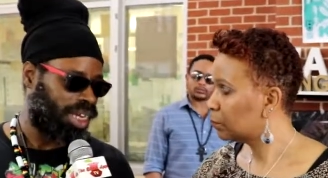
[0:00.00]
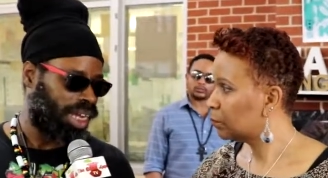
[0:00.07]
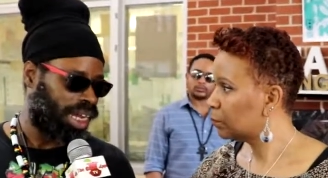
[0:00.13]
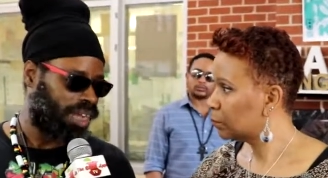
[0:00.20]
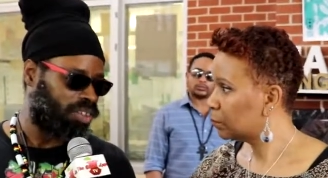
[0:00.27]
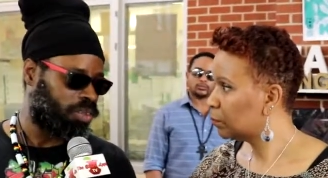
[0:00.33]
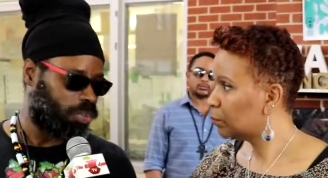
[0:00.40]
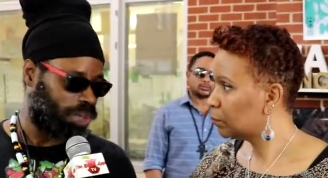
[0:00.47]

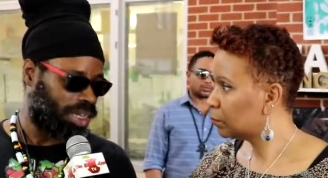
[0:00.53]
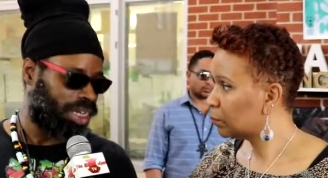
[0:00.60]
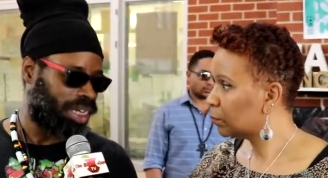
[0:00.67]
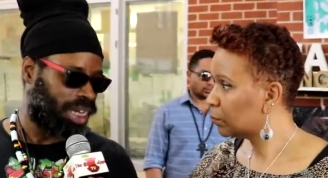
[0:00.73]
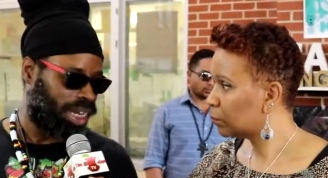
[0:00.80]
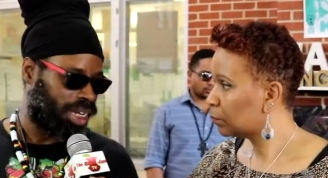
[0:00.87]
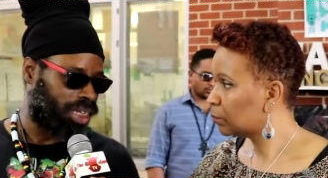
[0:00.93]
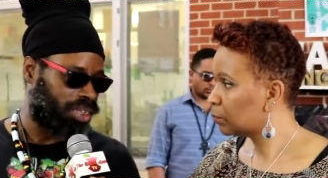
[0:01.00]
Speaker 1: H
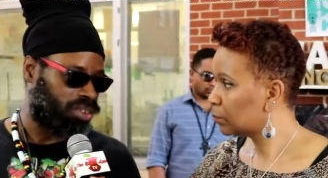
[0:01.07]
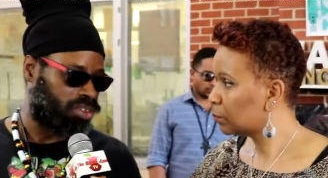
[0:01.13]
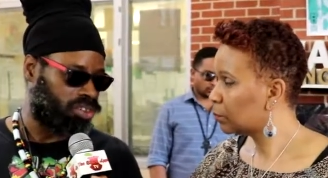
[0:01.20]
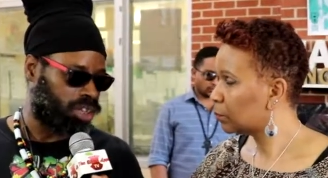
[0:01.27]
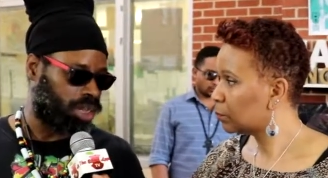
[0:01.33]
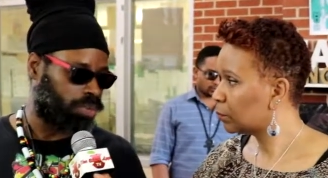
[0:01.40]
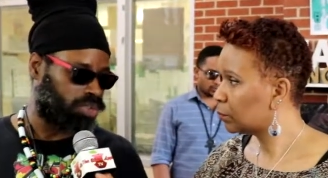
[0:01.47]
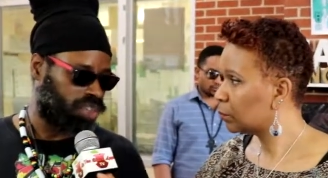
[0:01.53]
P E N
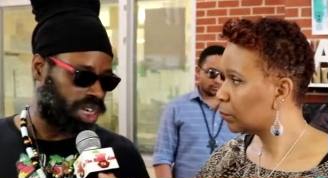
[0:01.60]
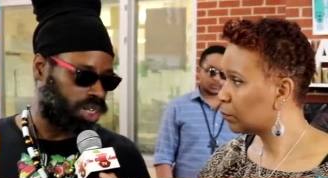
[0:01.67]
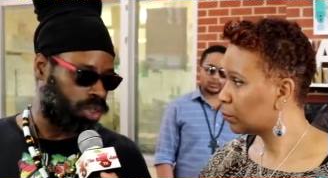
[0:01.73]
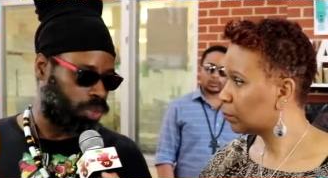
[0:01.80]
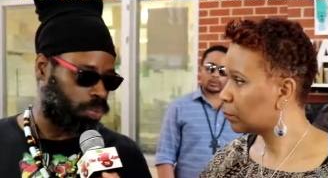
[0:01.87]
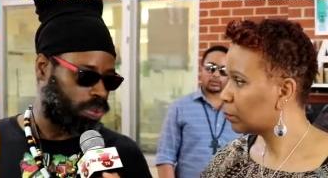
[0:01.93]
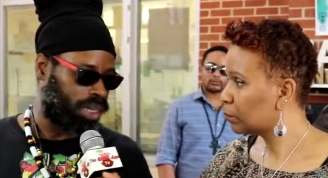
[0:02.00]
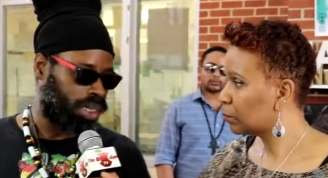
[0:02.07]
jump J
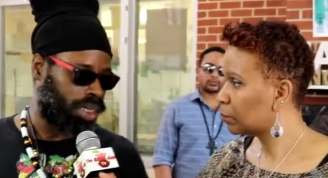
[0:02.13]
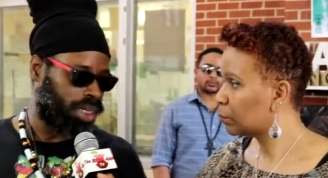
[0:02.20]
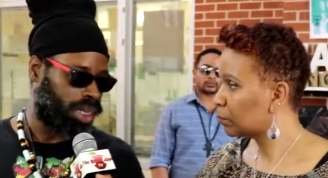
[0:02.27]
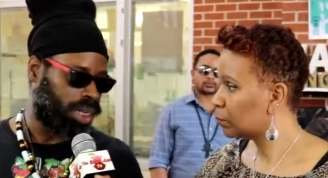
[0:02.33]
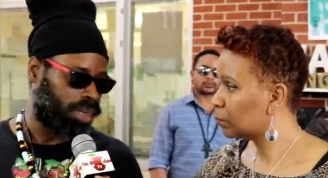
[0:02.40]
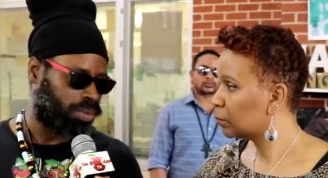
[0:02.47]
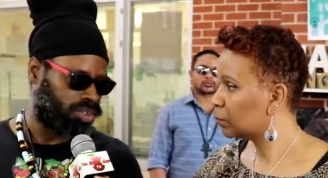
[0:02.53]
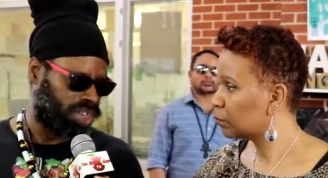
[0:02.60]
U P
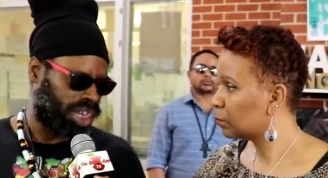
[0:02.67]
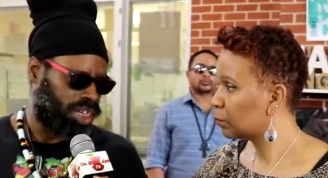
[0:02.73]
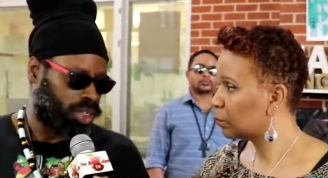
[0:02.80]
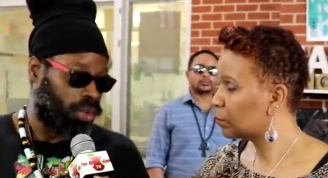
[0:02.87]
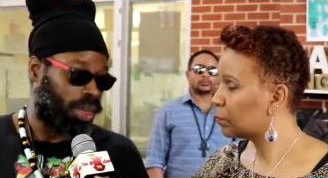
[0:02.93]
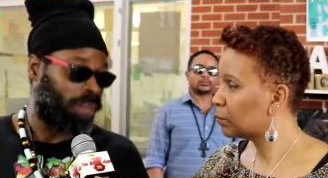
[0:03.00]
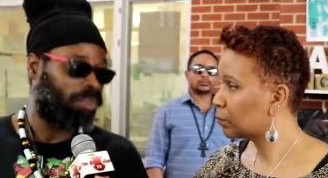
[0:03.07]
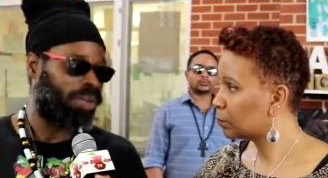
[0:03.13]
uh, J
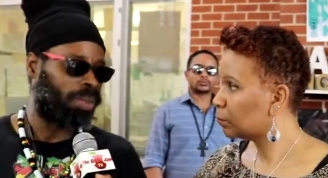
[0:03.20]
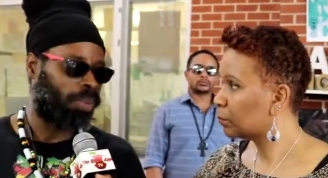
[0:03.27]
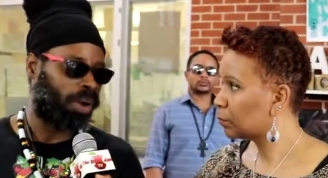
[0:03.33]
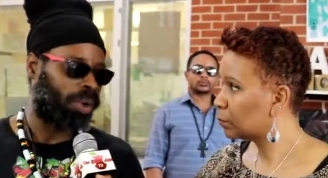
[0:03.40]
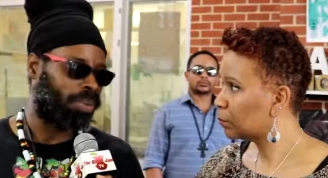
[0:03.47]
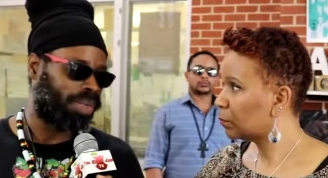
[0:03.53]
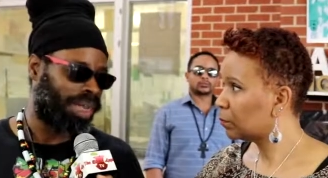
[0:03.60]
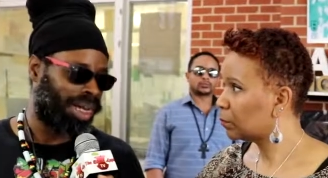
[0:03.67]
U M P
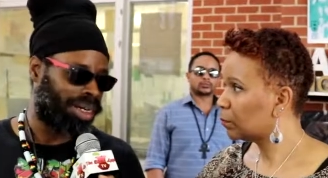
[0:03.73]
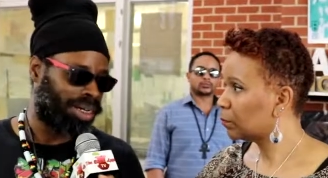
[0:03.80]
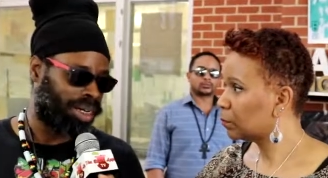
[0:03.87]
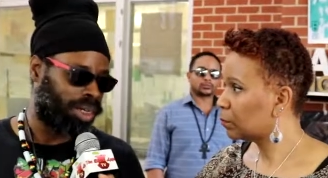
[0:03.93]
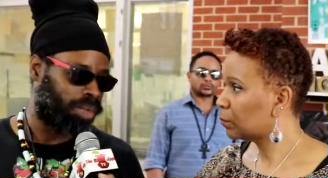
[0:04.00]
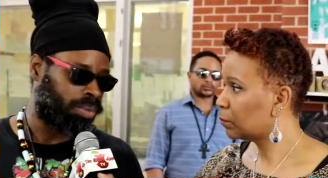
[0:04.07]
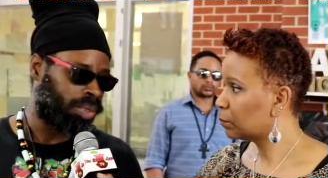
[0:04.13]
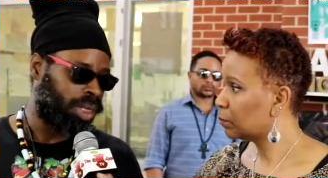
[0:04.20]
pardon me dot
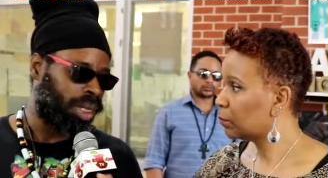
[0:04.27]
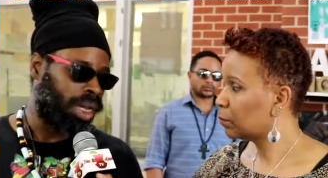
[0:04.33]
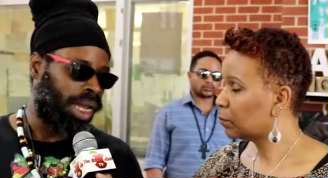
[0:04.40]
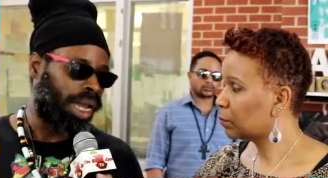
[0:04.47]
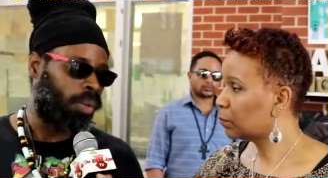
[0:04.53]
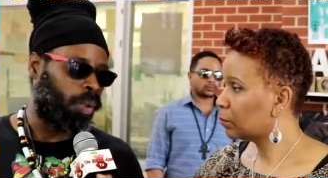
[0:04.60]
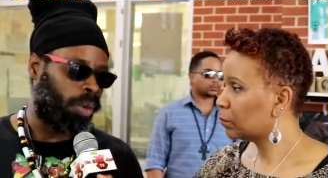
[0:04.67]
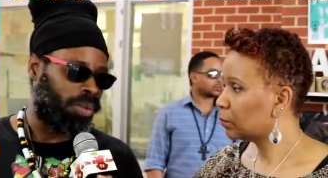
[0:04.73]
com.
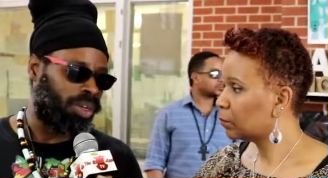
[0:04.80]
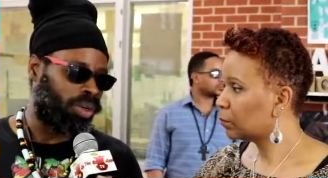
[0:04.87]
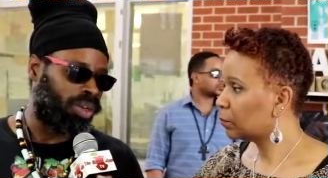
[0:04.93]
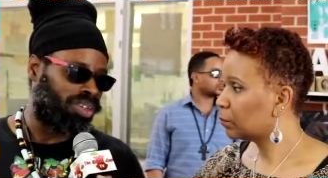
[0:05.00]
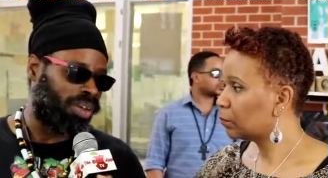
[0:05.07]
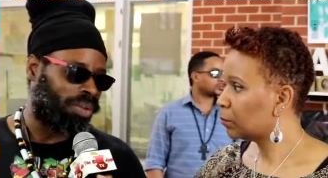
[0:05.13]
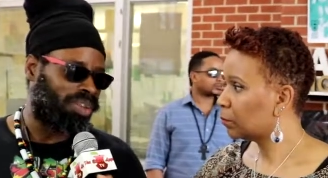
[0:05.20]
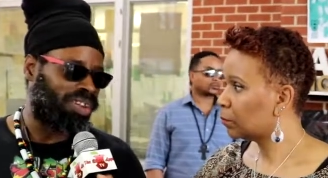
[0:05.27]
And what we do
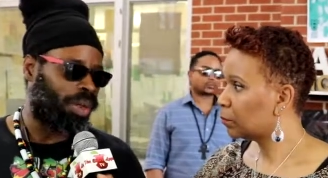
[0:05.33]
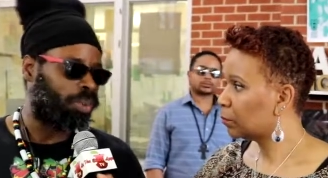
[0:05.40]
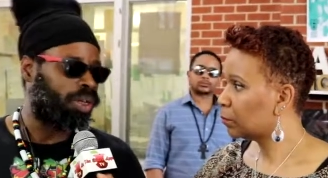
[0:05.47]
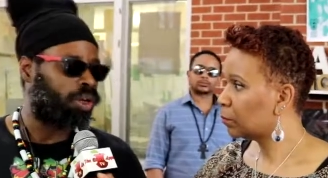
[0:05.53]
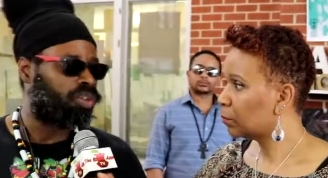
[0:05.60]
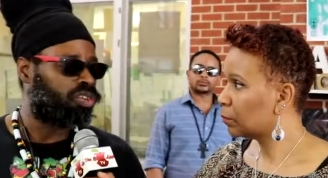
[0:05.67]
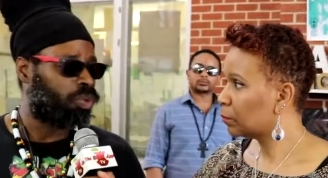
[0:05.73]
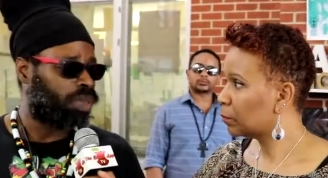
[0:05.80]
is every time we
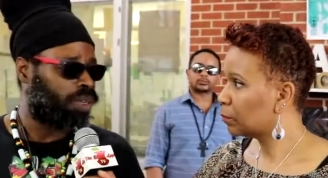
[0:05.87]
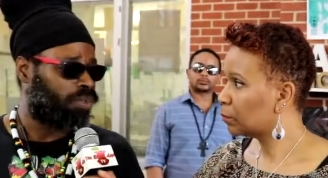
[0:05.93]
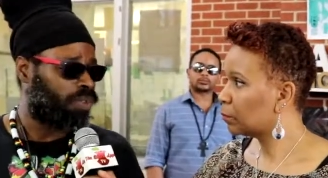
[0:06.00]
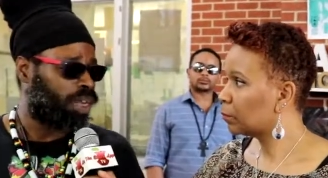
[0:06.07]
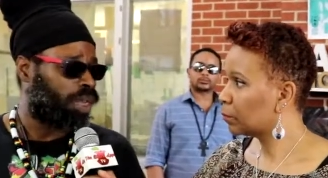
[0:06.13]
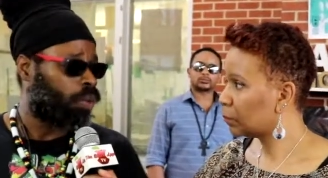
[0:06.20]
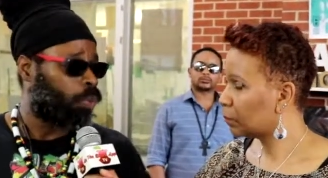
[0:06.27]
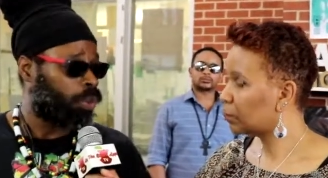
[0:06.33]
go to an
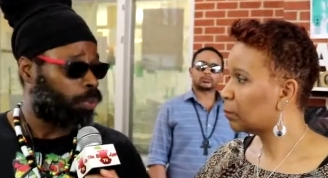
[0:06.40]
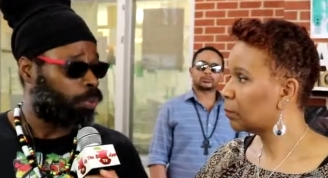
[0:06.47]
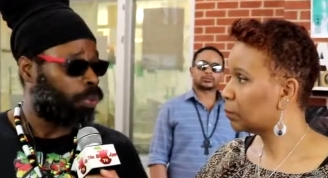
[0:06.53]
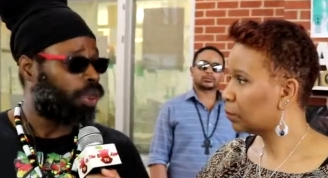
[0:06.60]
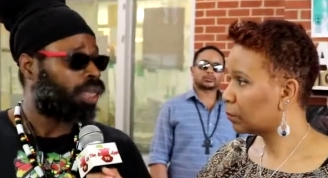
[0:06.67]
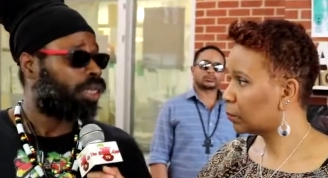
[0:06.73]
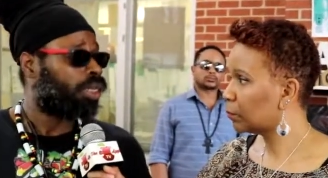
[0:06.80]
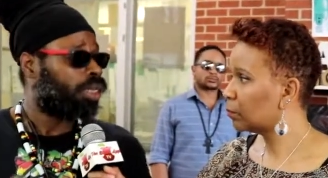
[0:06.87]
event, we
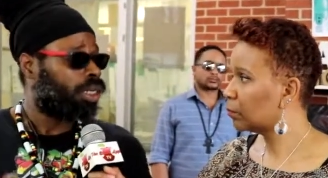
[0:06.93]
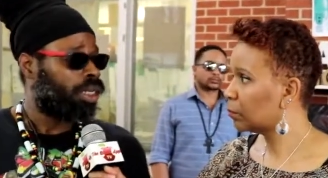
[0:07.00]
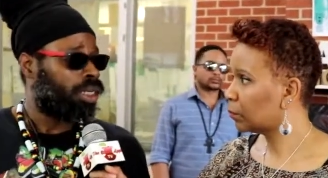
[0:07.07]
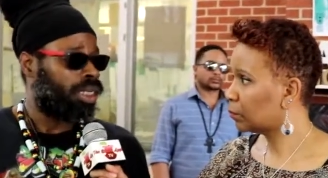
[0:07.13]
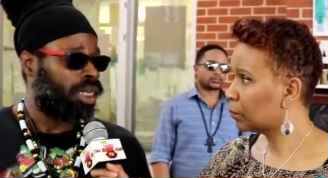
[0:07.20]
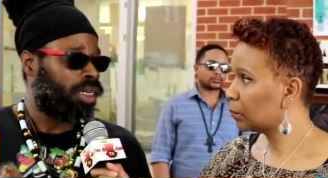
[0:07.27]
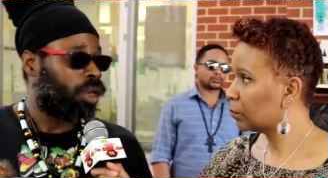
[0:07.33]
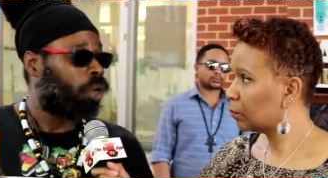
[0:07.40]
put
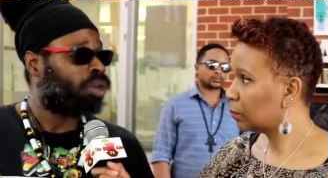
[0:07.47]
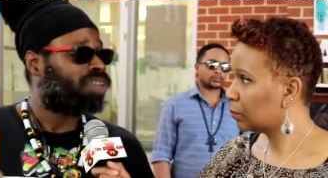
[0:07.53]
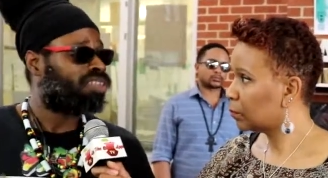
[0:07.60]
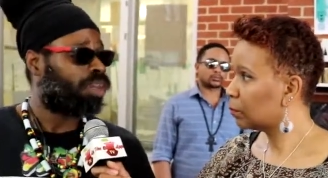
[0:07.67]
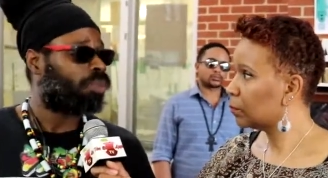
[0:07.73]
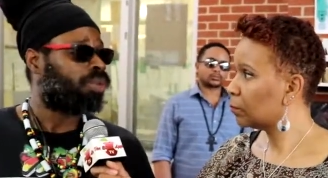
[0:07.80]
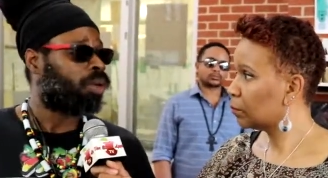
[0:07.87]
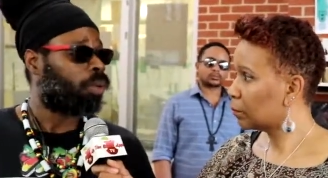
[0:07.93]
the
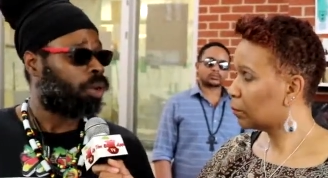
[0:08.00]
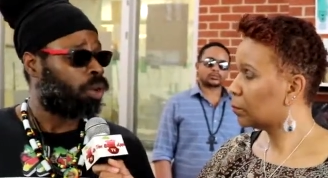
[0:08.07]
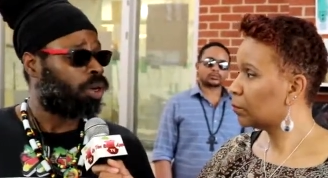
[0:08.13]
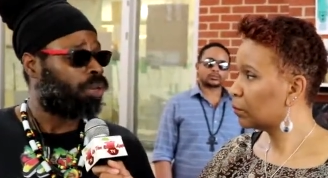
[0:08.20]
notice up there. We're going